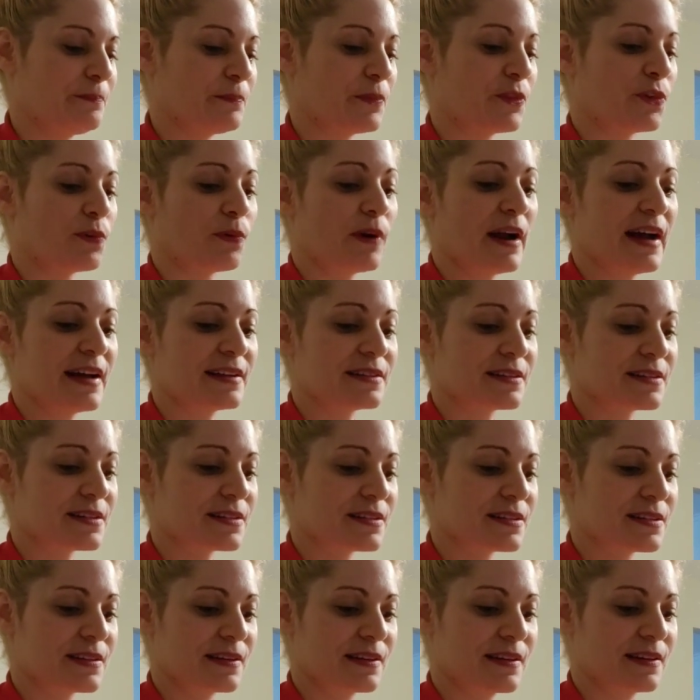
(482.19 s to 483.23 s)

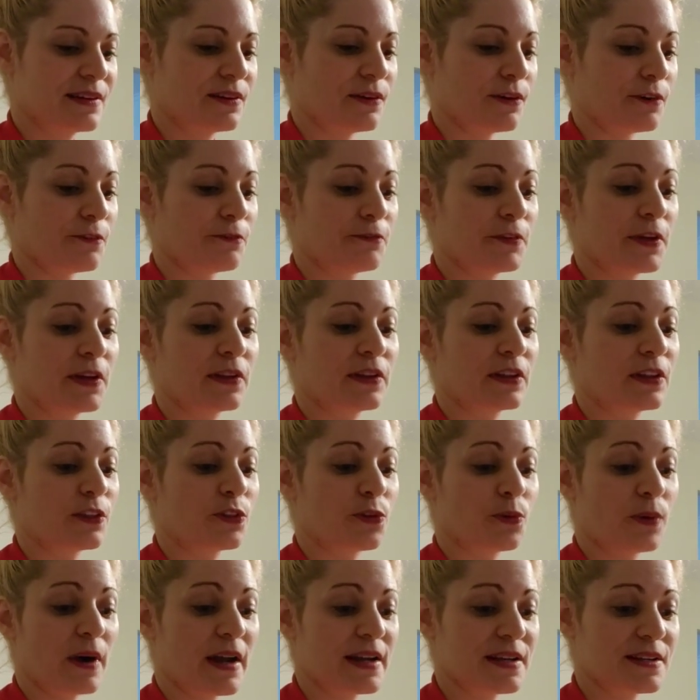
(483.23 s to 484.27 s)
threats, or feeling
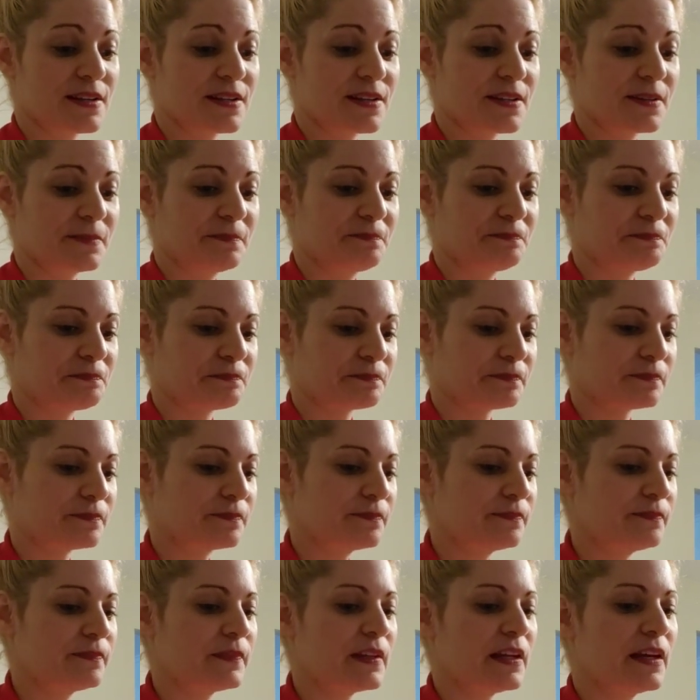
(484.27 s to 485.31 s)
threatened,
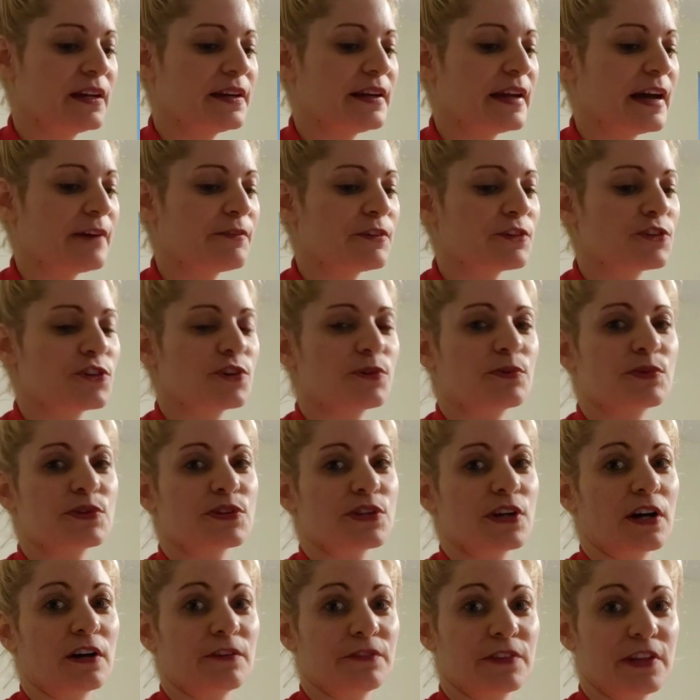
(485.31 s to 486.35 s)
never to
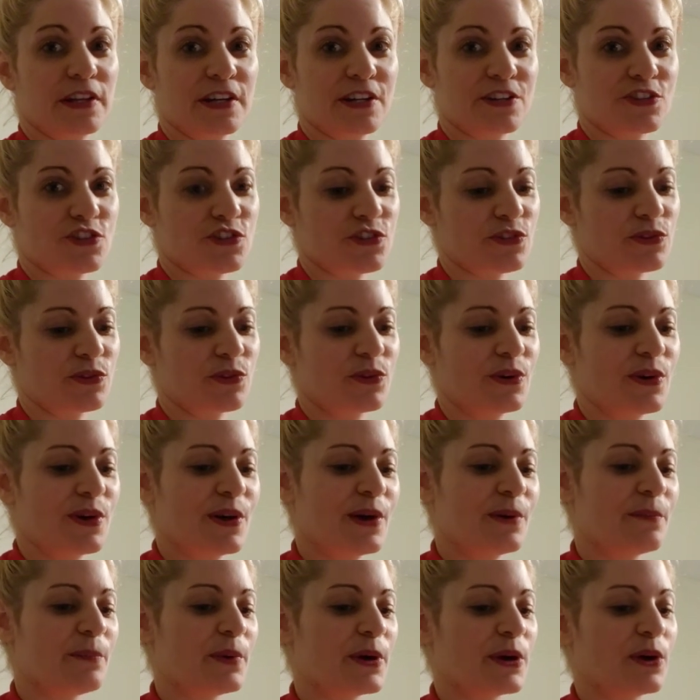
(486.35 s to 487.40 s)
resolve the issue,
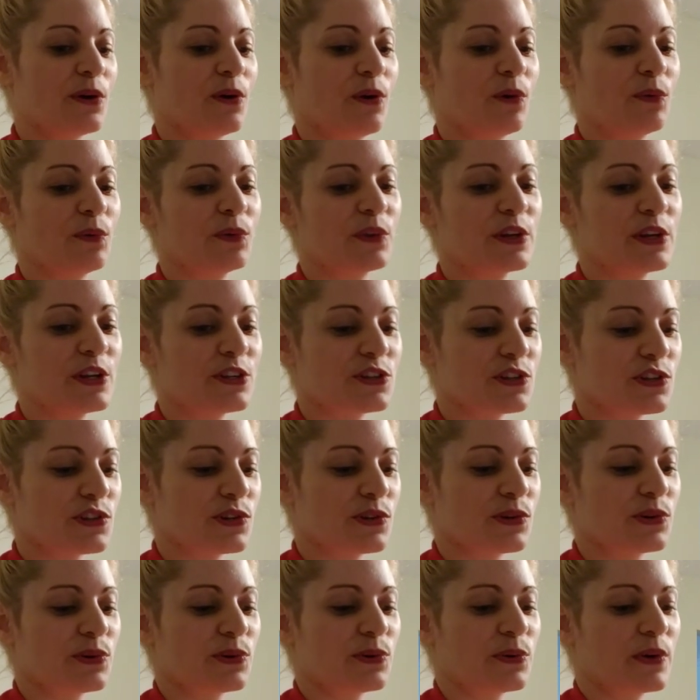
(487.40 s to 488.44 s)
but only
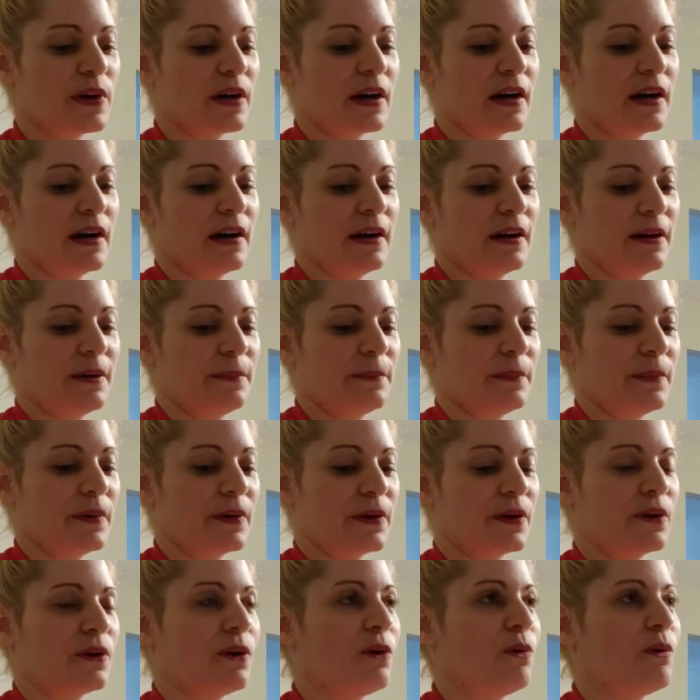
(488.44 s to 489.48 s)
to
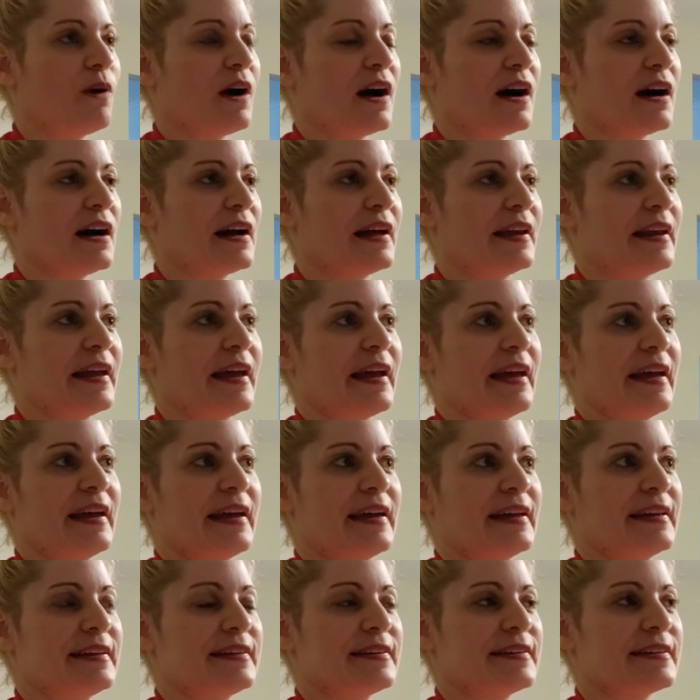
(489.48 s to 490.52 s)
go on
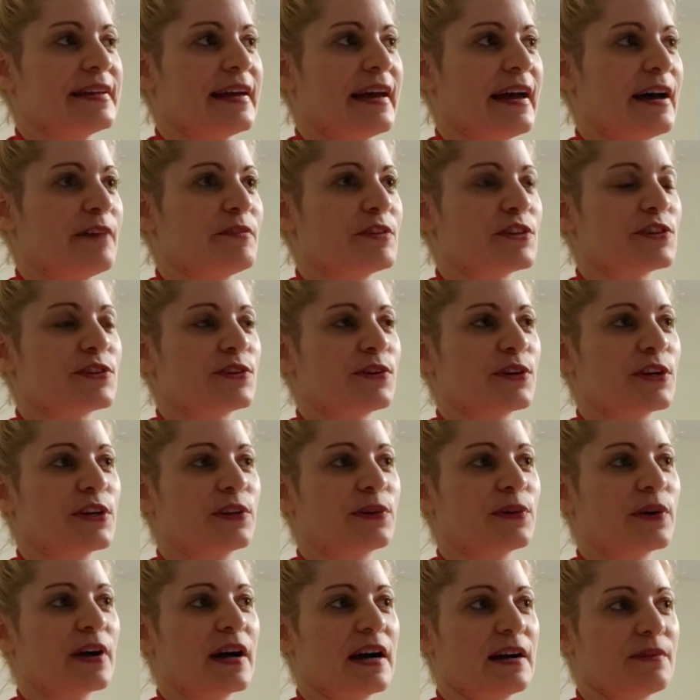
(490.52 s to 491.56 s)
and have a
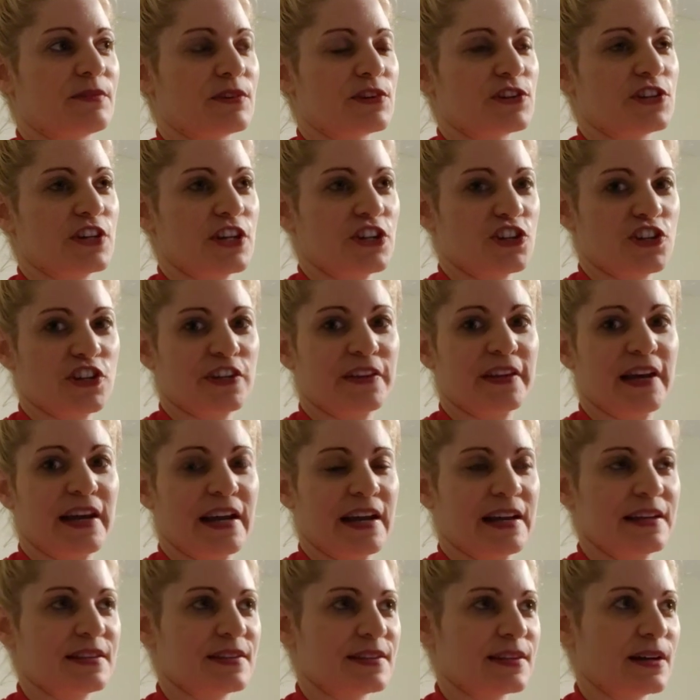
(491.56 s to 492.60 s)
circular conversation
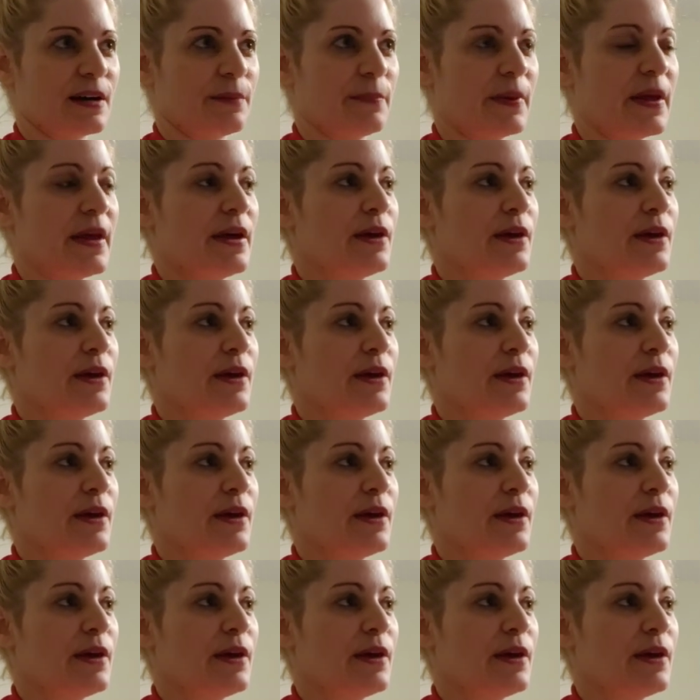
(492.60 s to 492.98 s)
that ends up